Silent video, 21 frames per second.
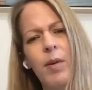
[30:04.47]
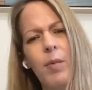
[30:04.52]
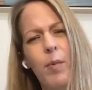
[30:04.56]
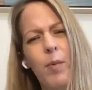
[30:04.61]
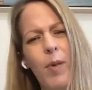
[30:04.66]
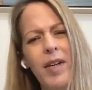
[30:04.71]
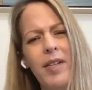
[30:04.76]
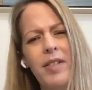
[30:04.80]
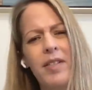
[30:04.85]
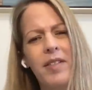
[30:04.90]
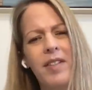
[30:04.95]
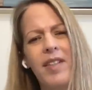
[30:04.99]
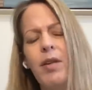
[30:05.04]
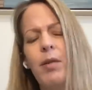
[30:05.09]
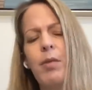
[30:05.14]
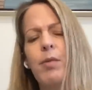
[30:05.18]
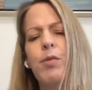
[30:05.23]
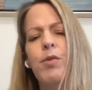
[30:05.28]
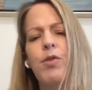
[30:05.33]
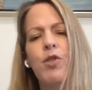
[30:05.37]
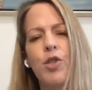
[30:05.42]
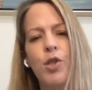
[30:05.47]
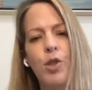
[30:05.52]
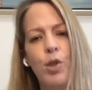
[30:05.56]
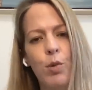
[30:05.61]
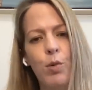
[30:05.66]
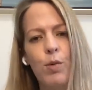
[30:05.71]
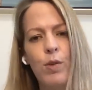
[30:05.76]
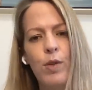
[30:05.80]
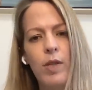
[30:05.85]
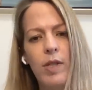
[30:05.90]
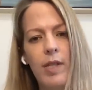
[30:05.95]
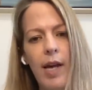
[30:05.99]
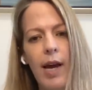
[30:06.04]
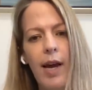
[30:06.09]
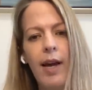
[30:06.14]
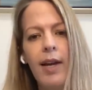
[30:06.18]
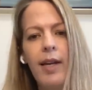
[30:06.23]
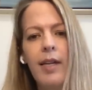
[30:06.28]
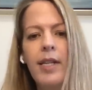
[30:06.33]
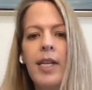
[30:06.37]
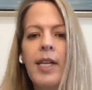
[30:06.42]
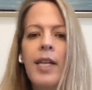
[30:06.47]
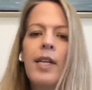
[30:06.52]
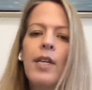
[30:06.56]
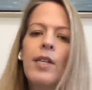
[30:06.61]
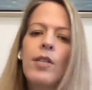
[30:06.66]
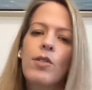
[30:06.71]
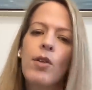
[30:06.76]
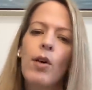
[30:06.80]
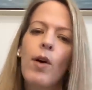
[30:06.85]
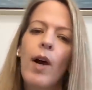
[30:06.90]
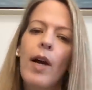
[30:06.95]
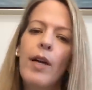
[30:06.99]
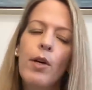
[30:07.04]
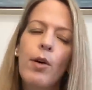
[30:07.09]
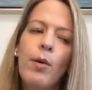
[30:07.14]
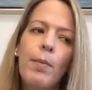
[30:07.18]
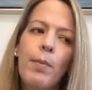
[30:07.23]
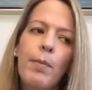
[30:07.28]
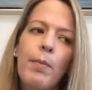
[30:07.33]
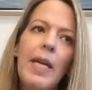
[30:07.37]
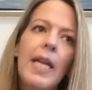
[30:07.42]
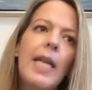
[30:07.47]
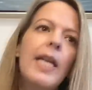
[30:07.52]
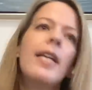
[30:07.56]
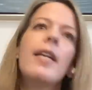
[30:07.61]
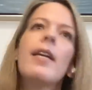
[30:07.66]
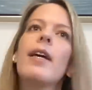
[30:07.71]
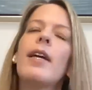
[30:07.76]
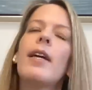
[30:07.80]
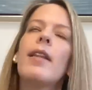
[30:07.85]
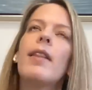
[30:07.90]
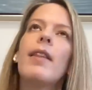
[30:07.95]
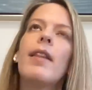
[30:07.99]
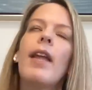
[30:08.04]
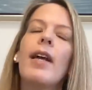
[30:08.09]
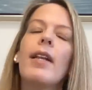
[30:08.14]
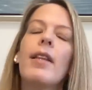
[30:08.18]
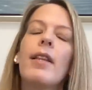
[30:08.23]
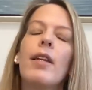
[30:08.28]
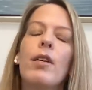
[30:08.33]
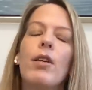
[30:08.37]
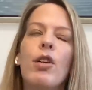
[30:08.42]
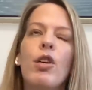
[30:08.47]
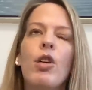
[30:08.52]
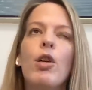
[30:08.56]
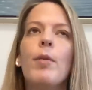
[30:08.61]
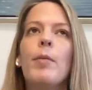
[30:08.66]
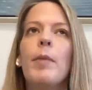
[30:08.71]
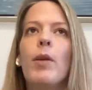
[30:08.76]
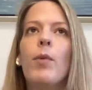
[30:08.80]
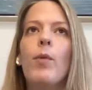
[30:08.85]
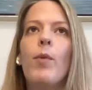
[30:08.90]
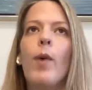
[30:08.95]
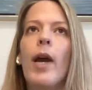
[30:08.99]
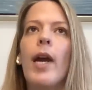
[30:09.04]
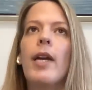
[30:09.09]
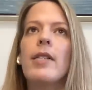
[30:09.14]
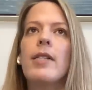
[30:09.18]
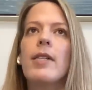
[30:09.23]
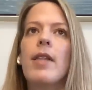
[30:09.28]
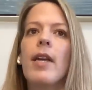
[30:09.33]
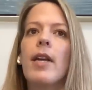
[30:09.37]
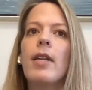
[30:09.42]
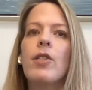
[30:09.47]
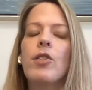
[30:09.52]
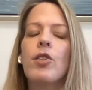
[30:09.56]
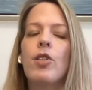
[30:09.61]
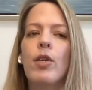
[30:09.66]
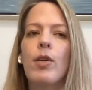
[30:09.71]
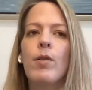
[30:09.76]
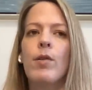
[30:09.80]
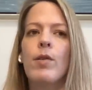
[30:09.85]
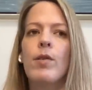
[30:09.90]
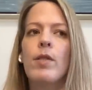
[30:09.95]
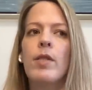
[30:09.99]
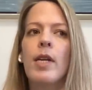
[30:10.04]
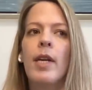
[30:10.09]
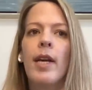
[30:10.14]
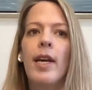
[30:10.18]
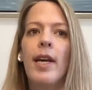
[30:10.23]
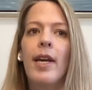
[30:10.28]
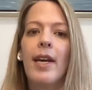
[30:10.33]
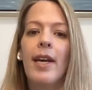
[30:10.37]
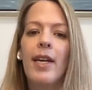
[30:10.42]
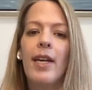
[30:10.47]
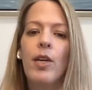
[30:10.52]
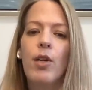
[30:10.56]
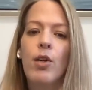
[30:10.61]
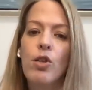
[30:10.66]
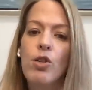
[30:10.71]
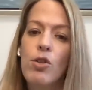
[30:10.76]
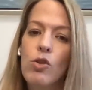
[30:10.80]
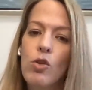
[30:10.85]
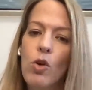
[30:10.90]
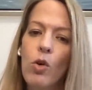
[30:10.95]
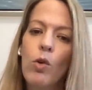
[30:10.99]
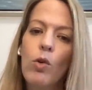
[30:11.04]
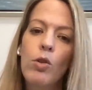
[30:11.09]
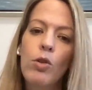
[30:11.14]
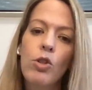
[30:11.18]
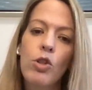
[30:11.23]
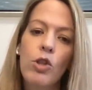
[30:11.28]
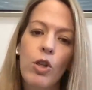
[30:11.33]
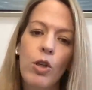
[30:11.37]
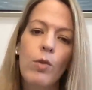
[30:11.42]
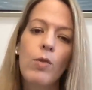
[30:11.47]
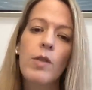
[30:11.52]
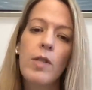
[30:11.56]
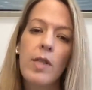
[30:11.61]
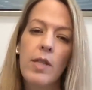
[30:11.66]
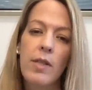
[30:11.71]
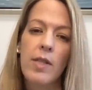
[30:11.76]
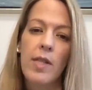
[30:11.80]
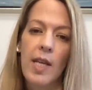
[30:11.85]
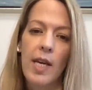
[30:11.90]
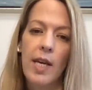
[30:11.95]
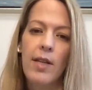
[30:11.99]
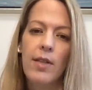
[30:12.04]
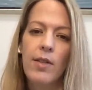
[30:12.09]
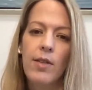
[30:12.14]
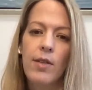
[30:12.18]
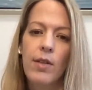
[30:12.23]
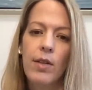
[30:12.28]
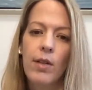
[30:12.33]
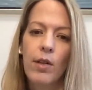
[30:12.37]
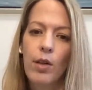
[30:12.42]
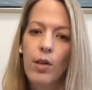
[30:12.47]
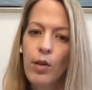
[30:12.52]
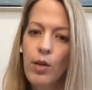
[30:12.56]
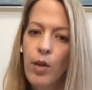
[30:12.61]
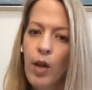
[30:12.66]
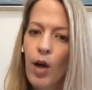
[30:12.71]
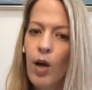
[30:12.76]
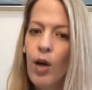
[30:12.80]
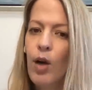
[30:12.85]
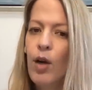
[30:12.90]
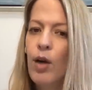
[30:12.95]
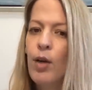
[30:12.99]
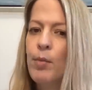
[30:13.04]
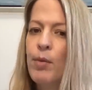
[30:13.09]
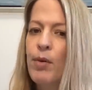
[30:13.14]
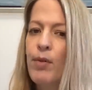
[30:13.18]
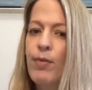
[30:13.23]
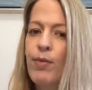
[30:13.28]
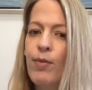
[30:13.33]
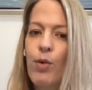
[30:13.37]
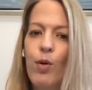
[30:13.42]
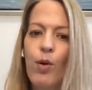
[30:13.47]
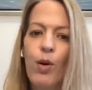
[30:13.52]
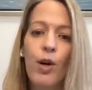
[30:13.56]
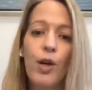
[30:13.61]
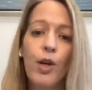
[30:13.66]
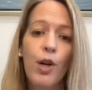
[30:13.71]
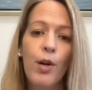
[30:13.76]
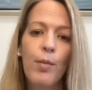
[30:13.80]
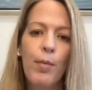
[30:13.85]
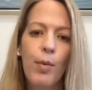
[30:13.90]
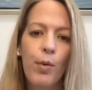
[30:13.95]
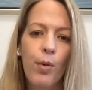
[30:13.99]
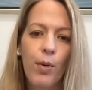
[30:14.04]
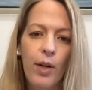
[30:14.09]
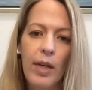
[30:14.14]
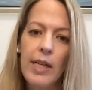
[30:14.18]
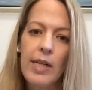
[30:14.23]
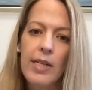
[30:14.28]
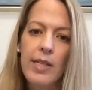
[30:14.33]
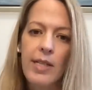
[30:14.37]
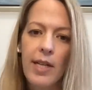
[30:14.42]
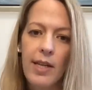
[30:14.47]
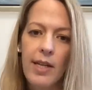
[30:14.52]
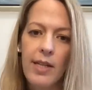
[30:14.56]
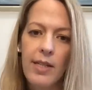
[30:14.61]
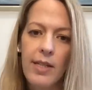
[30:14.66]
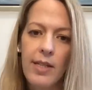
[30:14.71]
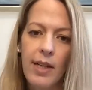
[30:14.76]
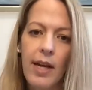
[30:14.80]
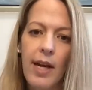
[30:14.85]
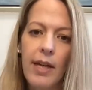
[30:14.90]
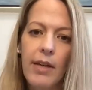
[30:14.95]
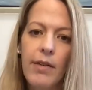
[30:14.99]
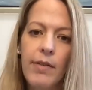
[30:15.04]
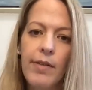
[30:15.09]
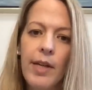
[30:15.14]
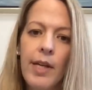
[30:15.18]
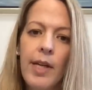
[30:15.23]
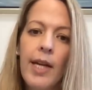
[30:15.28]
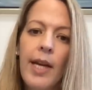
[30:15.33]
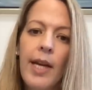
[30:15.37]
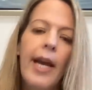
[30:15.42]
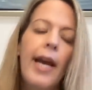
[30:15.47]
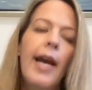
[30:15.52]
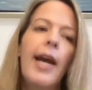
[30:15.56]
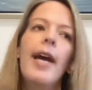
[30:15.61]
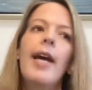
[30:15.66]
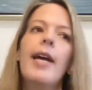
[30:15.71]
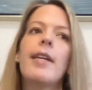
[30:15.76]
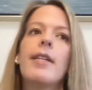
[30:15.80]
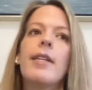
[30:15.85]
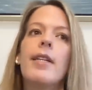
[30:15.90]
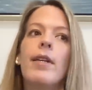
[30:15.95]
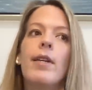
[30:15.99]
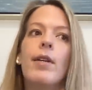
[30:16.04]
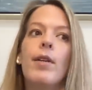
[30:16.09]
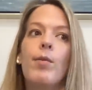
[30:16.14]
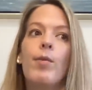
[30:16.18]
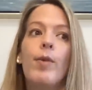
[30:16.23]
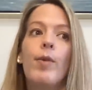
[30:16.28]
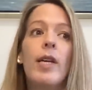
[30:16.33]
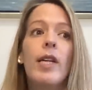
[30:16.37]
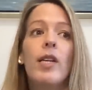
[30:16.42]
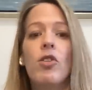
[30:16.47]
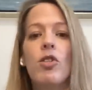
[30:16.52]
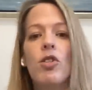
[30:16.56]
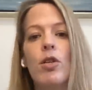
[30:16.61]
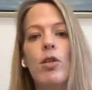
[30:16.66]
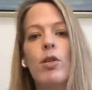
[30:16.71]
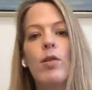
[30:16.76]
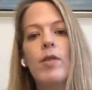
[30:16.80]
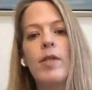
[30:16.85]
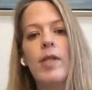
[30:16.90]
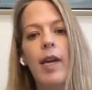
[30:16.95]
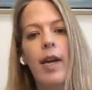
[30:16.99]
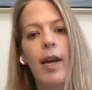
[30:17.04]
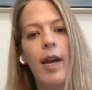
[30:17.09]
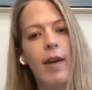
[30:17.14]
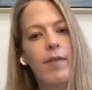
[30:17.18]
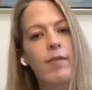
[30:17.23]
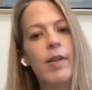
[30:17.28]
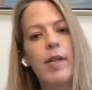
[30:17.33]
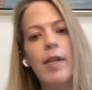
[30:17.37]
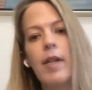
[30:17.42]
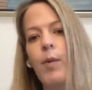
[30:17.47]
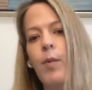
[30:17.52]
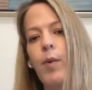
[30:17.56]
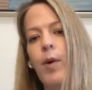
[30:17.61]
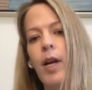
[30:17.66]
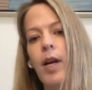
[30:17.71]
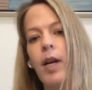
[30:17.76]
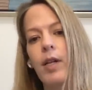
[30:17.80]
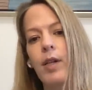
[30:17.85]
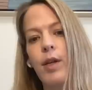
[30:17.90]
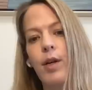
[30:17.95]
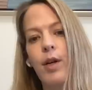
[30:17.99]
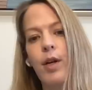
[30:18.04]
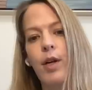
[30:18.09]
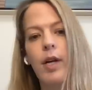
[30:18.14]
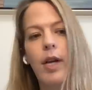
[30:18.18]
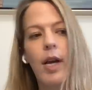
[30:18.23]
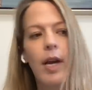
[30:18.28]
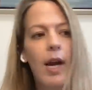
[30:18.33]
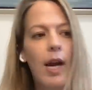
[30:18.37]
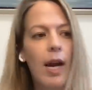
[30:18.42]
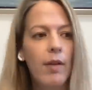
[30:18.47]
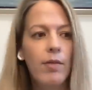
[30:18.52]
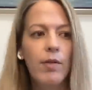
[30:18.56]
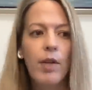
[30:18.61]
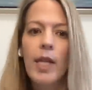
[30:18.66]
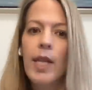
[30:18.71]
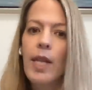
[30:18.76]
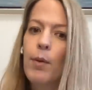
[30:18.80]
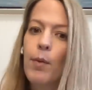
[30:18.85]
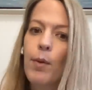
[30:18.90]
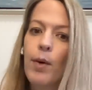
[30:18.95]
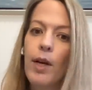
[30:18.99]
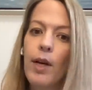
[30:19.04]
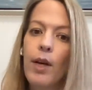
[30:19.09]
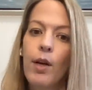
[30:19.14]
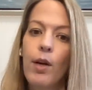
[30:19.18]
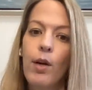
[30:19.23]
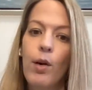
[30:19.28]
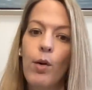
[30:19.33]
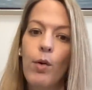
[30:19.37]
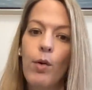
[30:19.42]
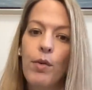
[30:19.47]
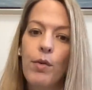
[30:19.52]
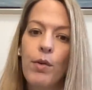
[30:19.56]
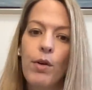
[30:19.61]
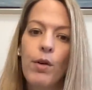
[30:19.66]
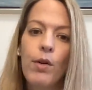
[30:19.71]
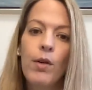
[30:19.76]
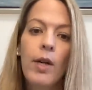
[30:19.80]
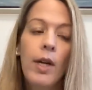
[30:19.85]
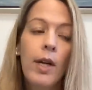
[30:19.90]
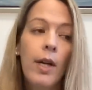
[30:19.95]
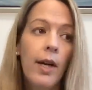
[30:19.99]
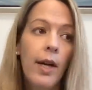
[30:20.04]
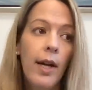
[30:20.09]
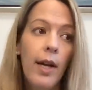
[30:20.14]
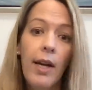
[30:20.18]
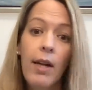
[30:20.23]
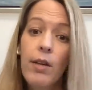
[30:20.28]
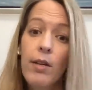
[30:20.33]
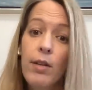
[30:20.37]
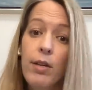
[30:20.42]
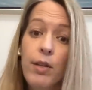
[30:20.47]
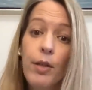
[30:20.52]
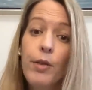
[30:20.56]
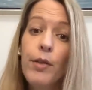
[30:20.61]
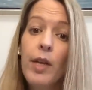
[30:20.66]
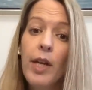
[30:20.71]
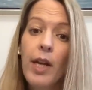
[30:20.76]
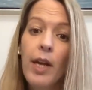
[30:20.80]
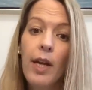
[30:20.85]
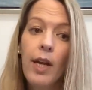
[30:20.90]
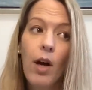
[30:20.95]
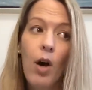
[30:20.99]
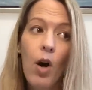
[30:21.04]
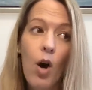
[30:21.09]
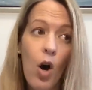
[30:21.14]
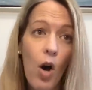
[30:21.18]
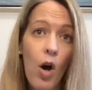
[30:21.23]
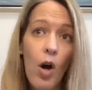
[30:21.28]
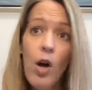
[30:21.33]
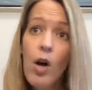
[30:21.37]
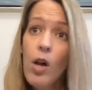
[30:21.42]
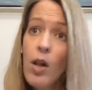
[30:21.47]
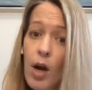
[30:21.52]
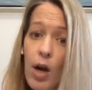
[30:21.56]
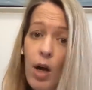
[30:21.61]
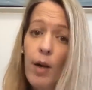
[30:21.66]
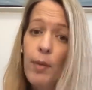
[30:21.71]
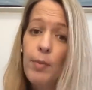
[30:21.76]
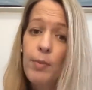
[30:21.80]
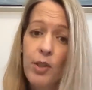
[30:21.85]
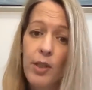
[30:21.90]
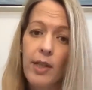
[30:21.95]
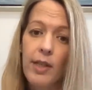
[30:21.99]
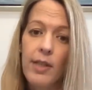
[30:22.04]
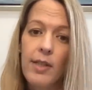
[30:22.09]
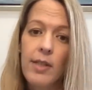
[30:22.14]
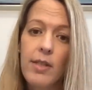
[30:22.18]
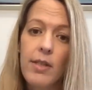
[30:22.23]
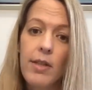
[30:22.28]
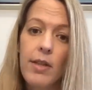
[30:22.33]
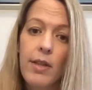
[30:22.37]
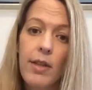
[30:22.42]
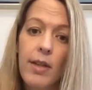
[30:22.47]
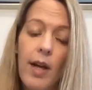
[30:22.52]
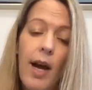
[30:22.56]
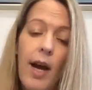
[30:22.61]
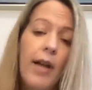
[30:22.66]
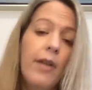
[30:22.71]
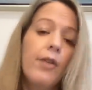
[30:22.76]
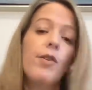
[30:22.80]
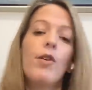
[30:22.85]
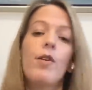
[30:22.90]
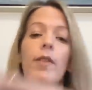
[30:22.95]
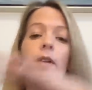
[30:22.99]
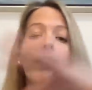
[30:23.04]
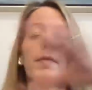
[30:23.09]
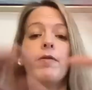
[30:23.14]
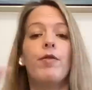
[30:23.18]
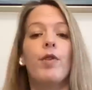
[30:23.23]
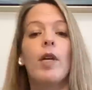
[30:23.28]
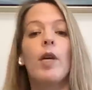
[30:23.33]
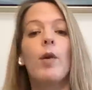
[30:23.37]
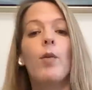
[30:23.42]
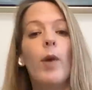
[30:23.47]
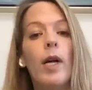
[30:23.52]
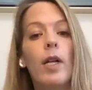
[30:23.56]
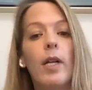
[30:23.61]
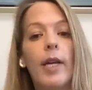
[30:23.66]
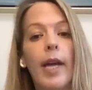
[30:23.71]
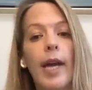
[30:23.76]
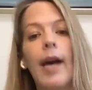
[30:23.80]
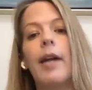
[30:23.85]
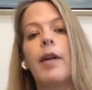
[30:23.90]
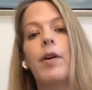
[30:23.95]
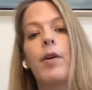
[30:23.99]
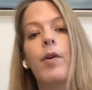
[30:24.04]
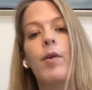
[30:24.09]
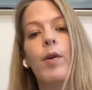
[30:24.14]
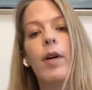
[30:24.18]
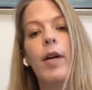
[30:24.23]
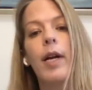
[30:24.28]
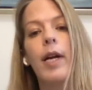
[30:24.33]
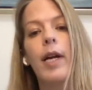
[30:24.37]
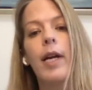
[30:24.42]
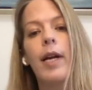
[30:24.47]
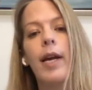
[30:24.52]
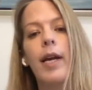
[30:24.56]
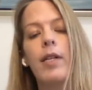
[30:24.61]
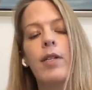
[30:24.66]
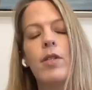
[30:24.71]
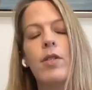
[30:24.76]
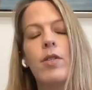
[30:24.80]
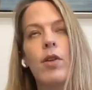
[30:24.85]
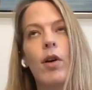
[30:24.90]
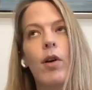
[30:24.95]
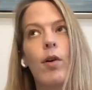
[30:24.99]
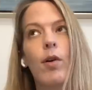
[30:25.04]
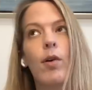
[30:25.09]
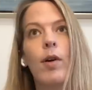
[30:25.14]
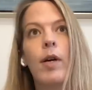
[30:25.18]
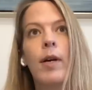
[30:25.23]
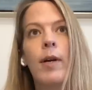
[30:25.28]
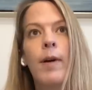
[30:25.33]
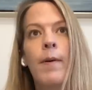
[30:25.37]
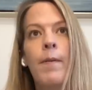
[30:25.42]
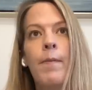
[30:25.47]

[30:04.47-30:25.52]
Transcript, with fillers: like, what? They don't choose that. So I don't mean in like the human ways they choose. Your soul chooses this long before you're born into this life. And we choose everything we're going to learn, everything we're going to go through, including all options under the free will category. And so